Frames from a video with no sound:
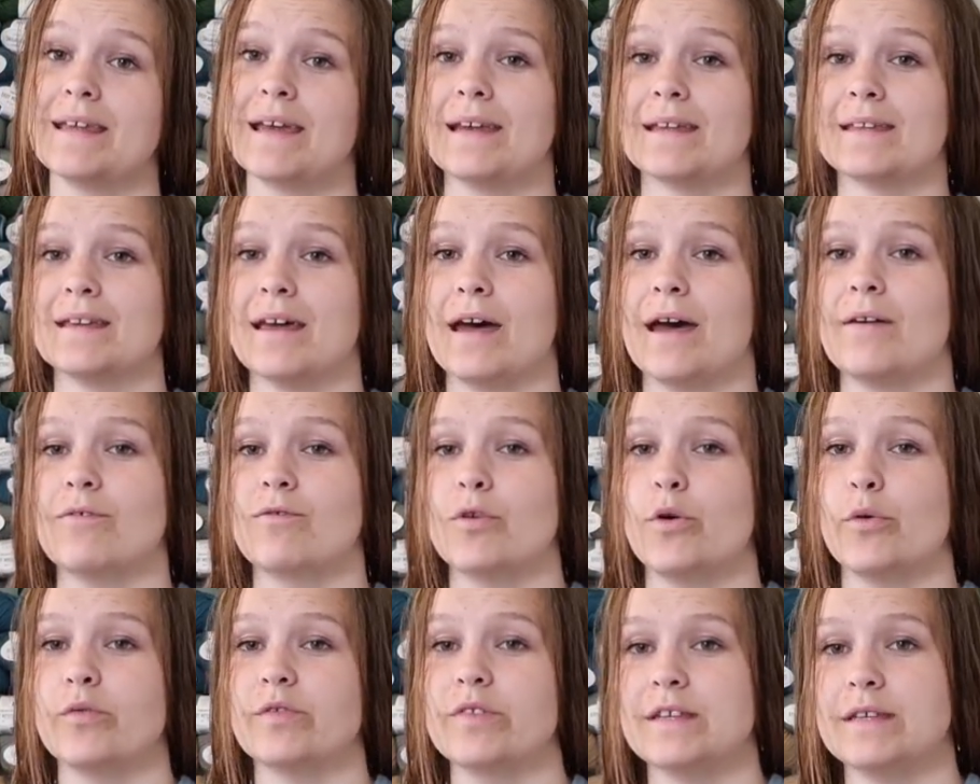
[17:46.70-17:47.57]
that I've
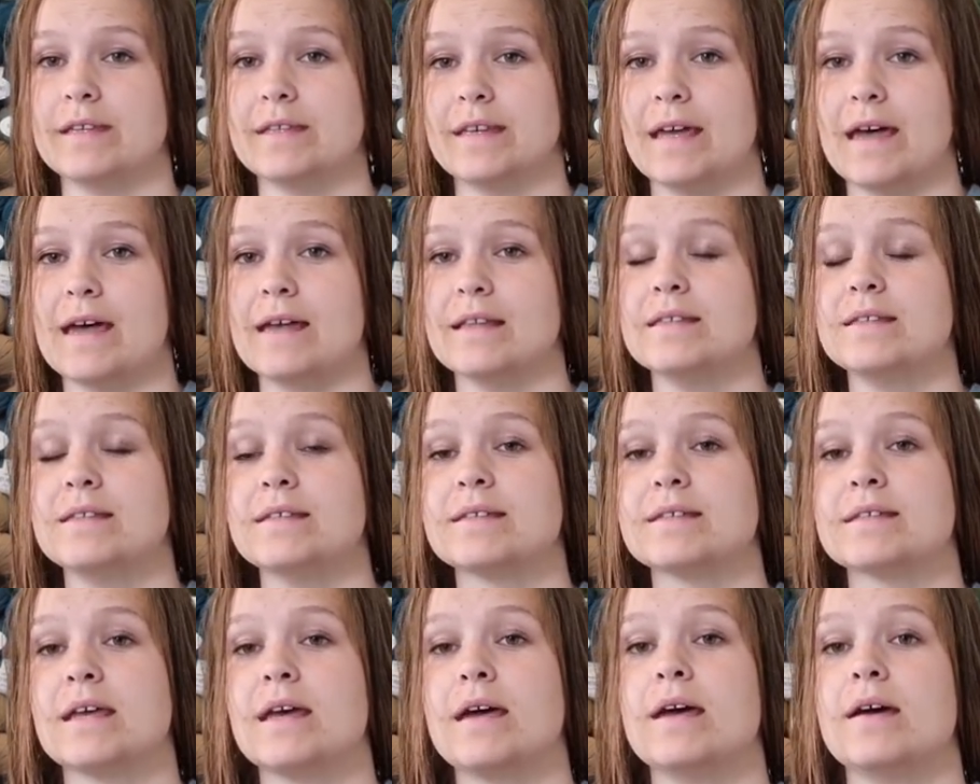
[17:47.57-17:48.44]
woven in the
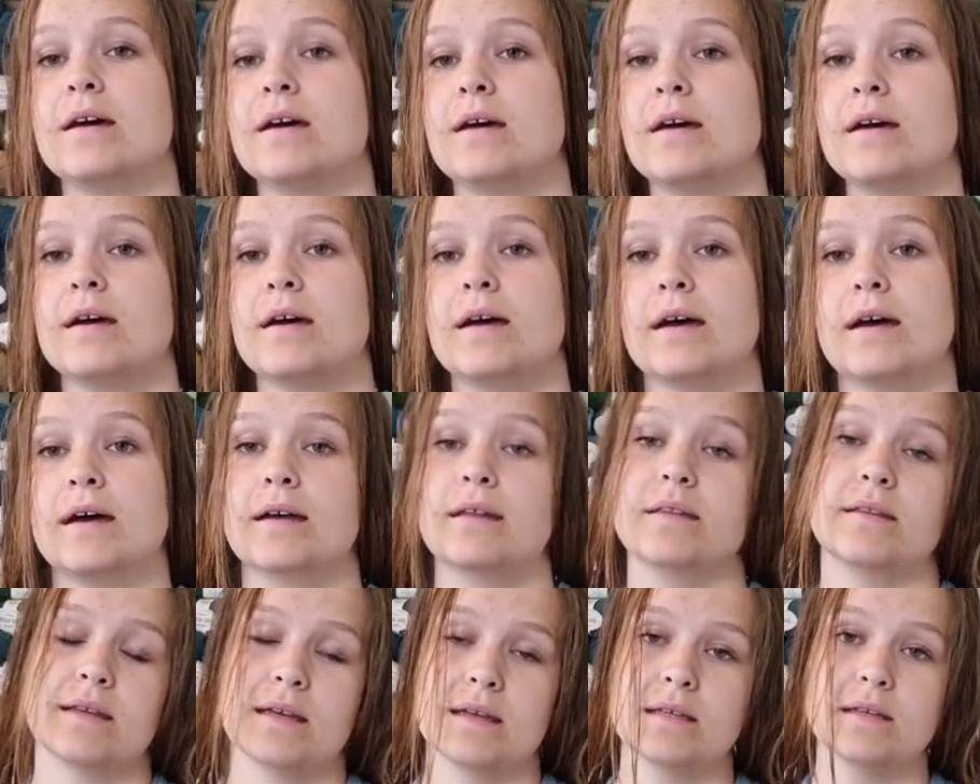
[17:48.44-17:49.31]
ends.
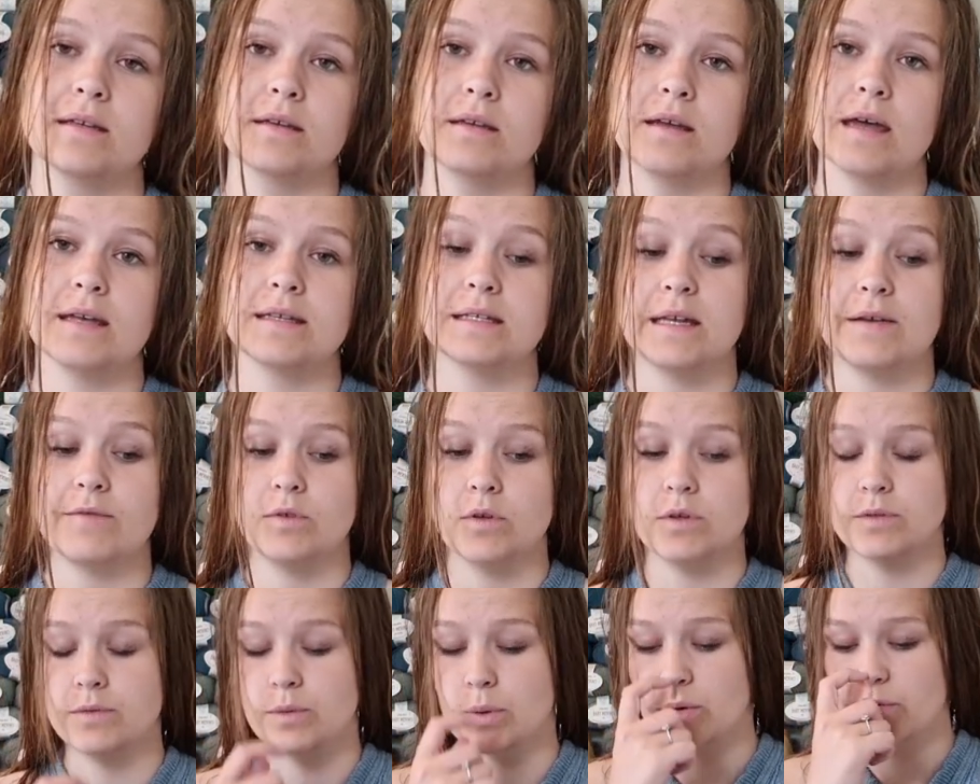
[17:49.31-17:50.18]
And as I've
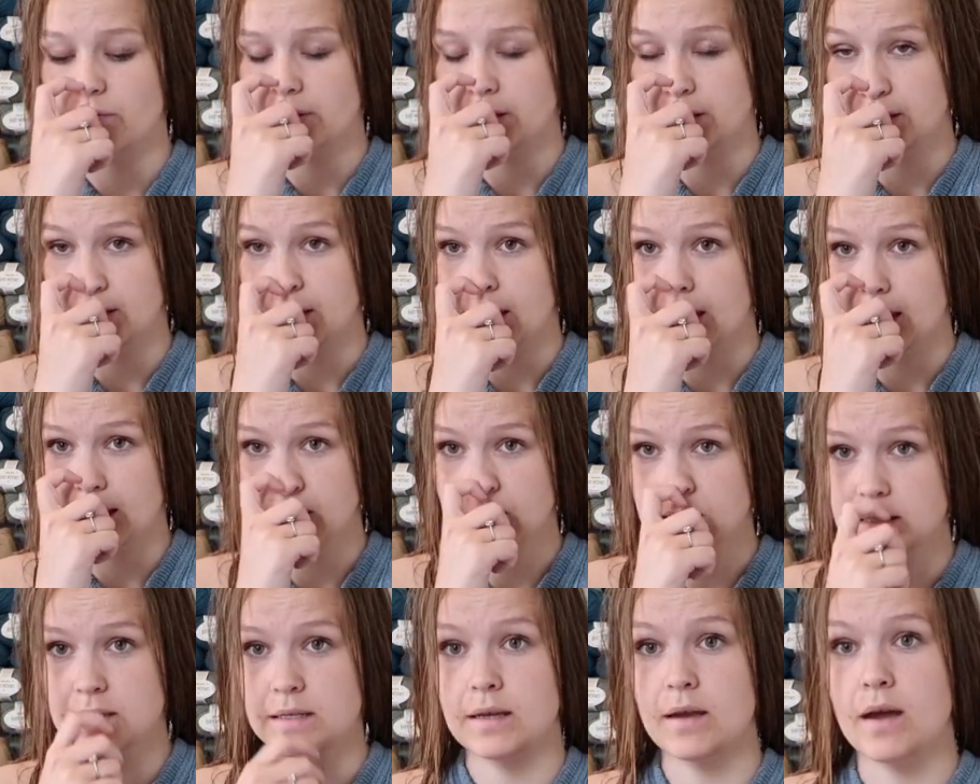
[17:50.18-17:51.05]
not woven in the
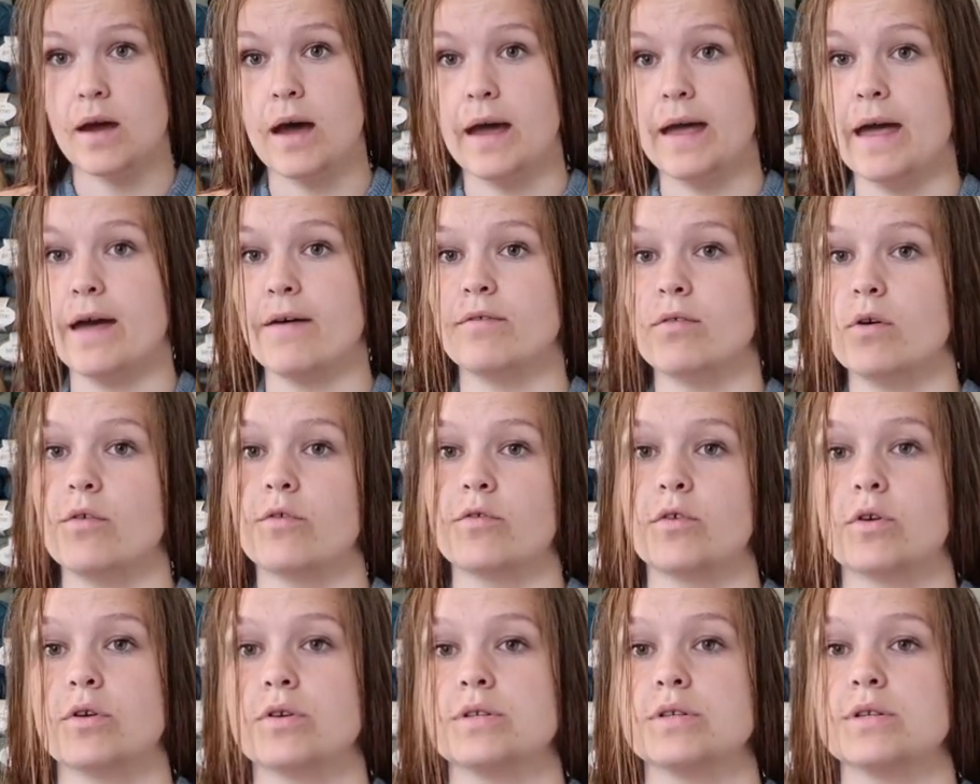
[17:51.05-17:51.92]
ends, I have of
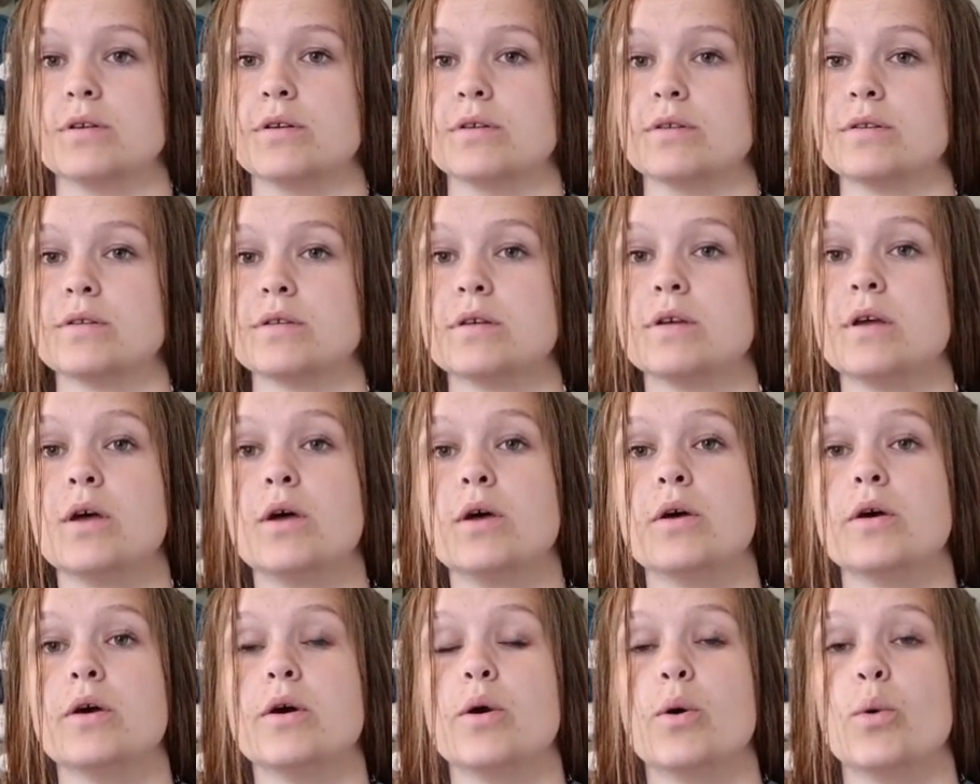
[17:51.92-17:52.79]
course not
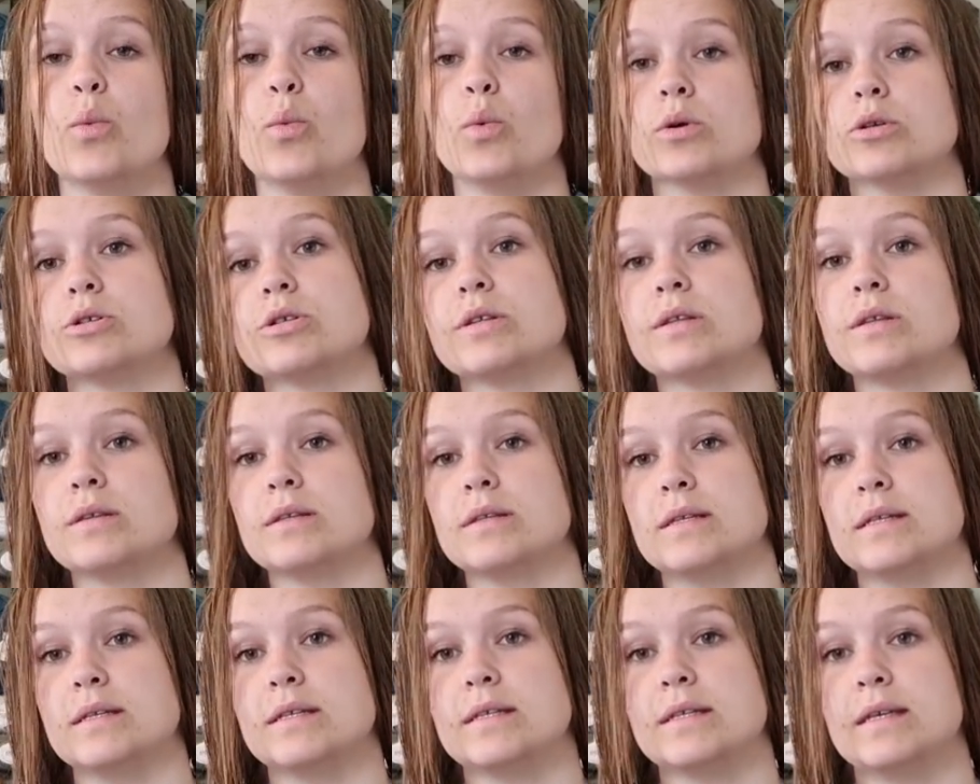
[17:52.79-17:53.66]
washed
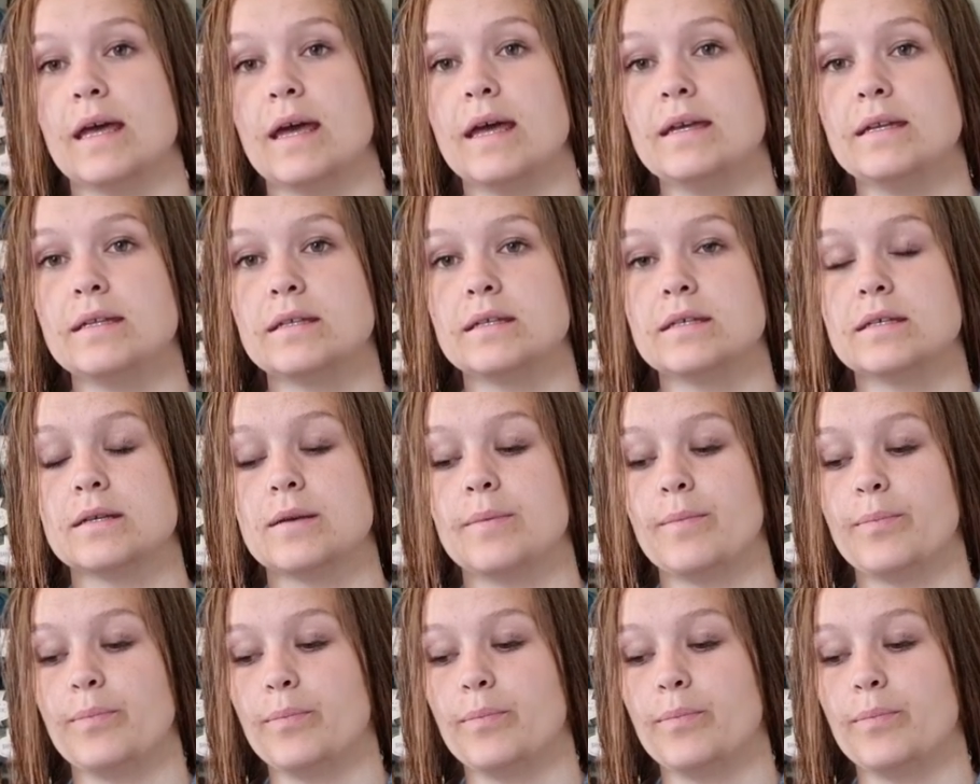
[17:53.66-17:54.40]
this yet,